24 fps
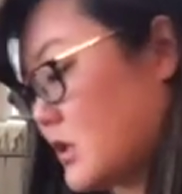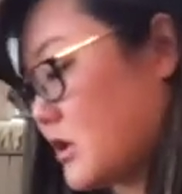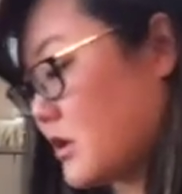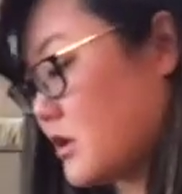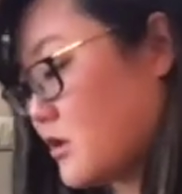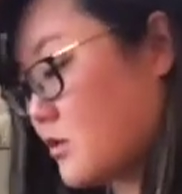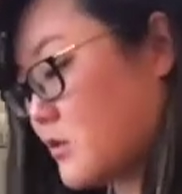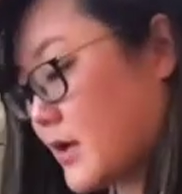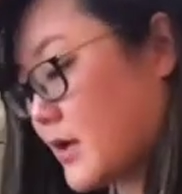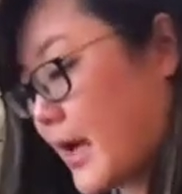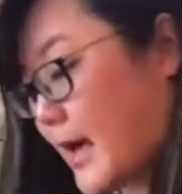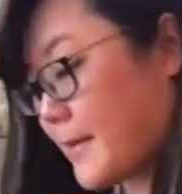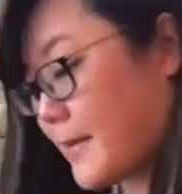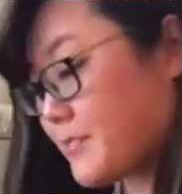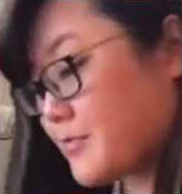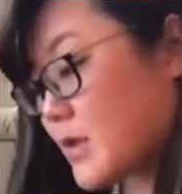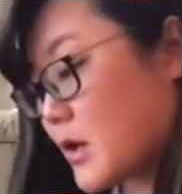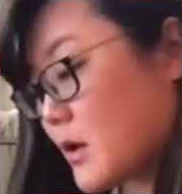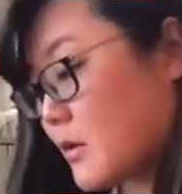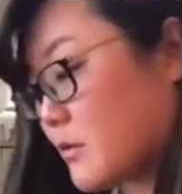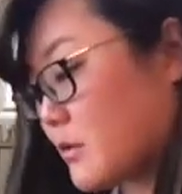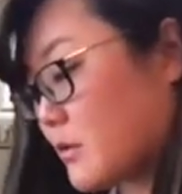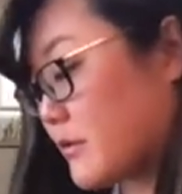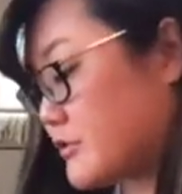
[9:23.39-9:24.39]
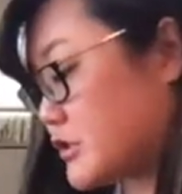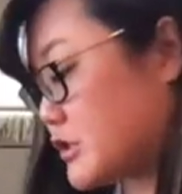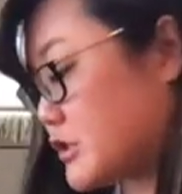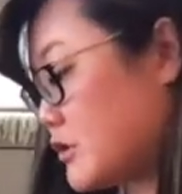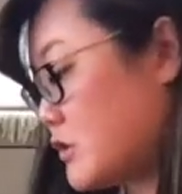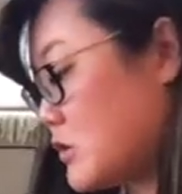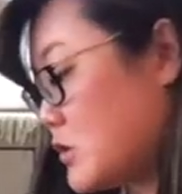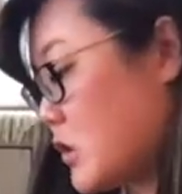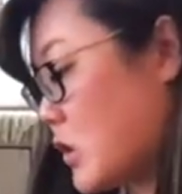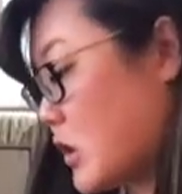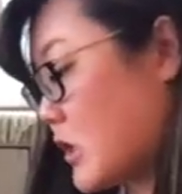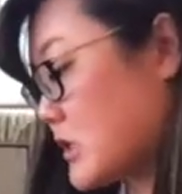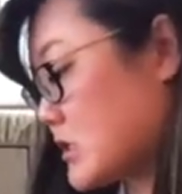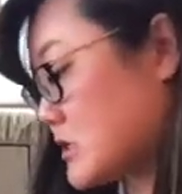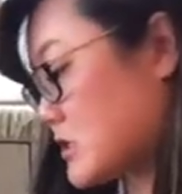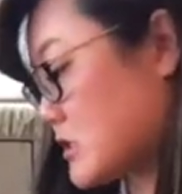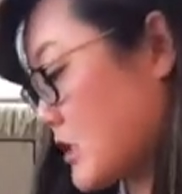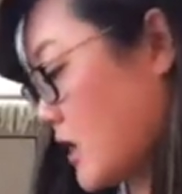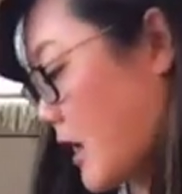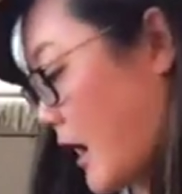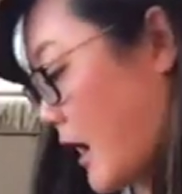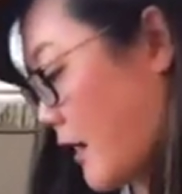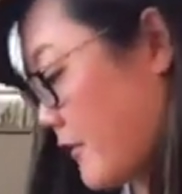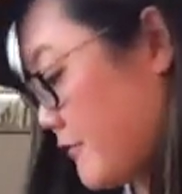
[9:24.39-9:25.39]
Okay, we have 2 doors
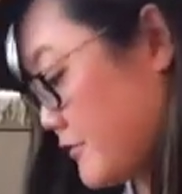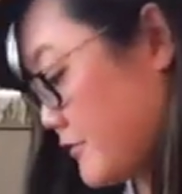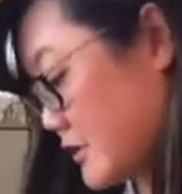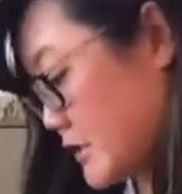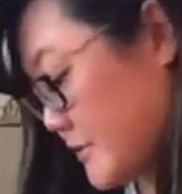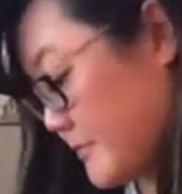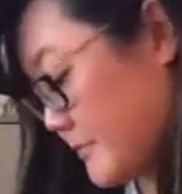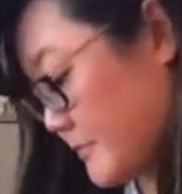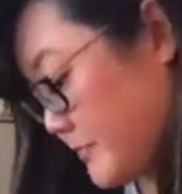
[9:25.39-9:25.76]
left.